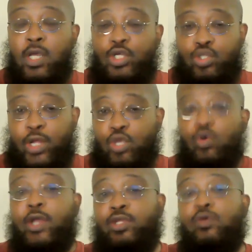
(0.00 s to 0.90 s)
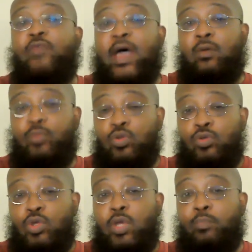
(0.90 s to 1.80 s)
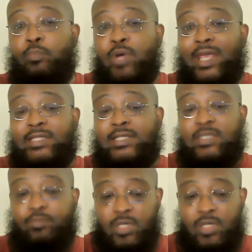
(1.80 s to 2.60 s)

So that you can do that, you can put into